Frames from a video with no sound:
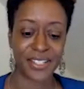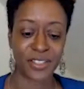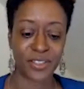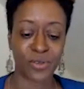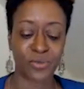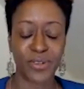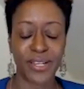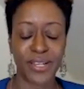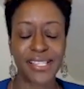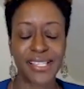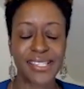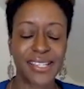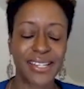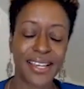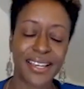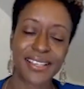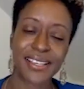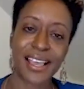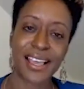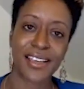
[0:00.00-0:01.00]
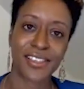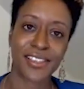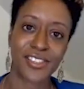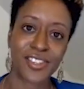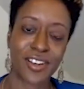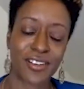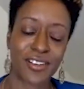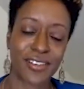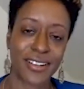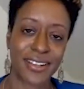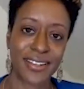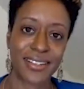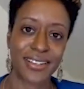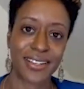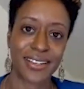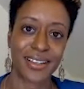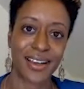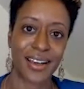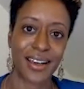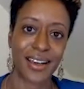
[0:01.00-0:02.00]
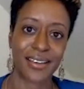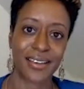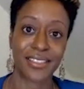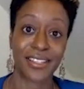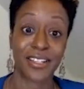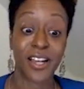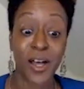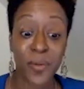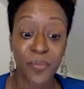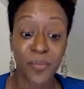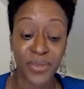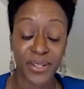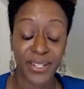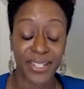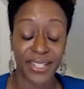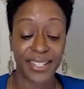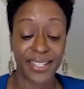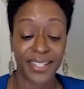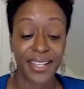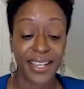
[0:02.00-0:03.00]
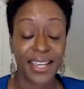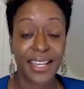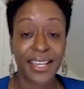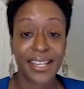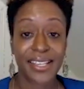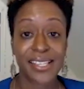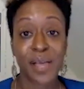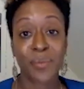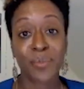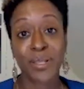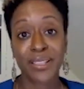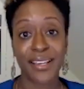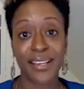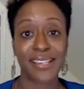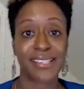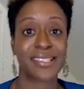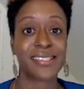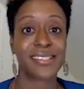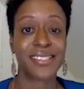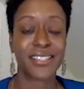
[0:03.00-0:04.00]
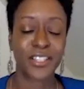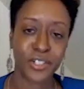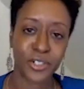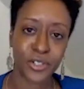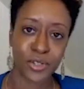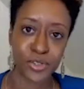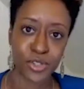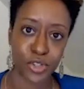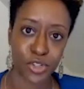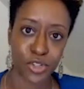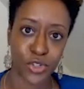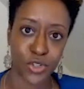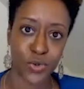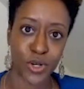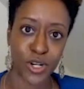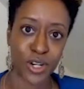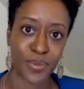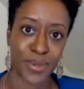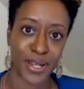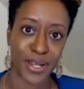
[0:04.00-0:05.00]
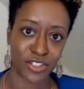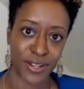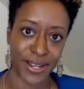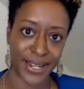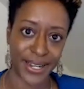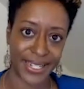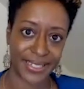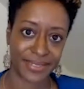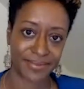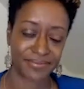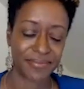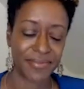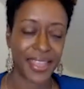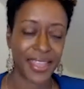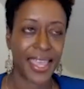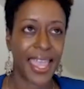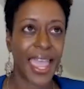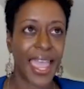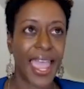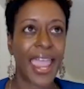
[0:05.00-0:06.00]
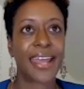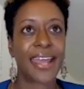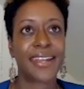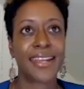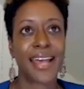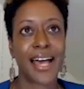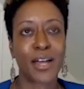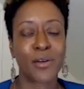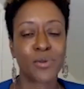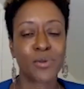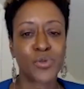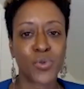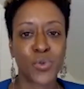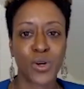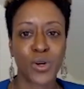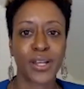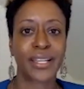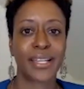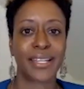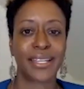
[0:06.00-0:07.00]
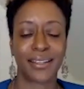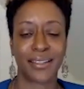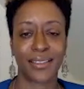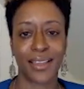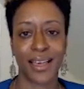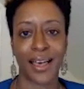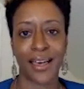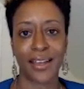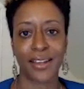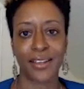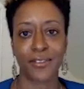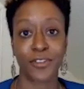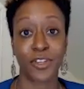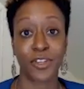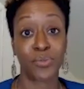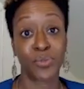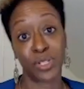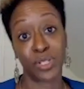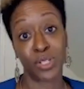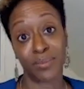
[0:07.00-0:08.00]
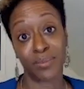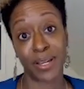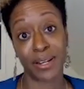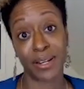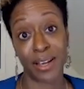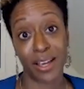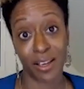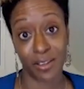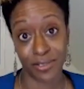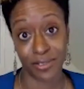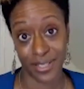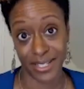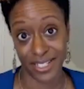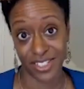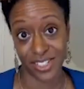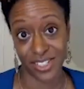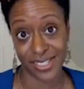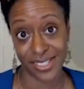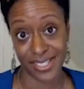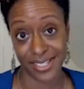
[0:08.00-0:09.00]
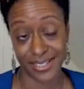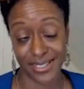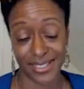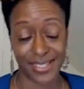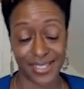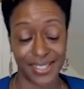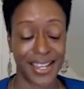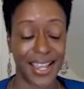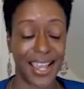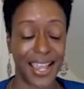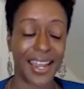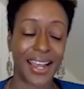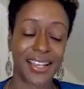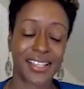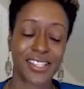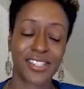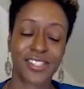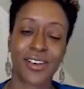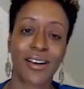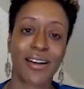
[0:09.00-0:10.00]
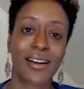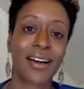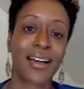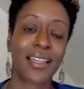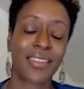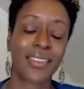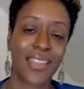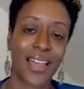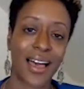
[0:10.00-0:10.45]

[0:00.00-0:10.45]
the reason I started the company is I'm a licensed clinical social worker by training. And I was working in a lot of community mental health agencies. And I saw